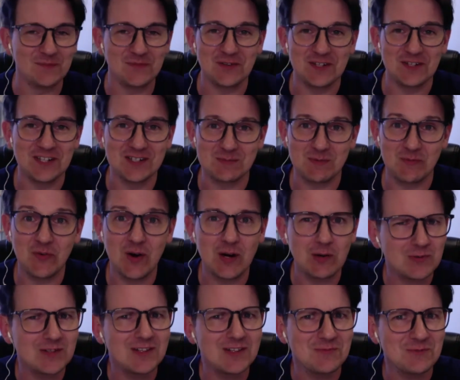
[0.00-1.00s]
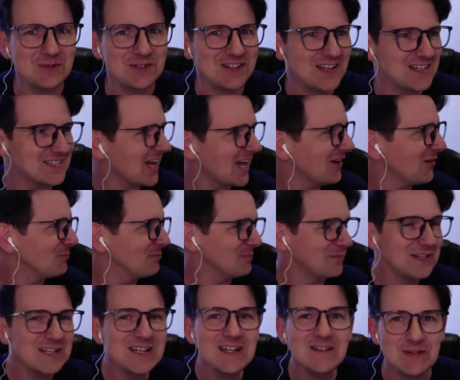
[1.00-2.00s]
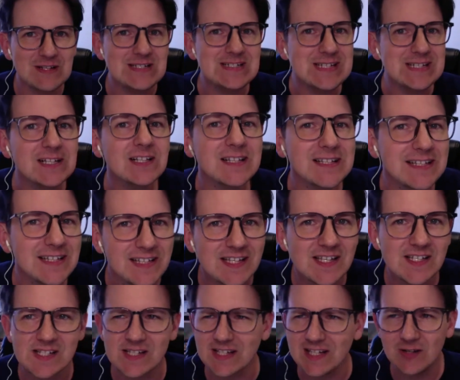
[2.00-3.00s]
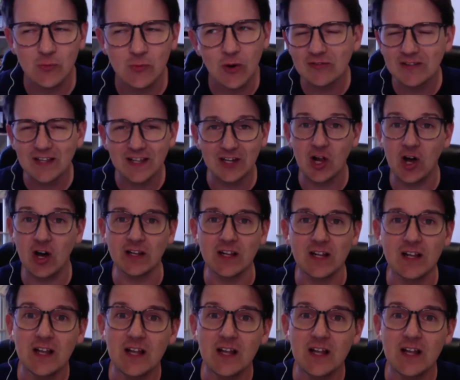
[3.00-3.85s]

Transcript: for years before I really realized how big of a deal he is, and he won't let on.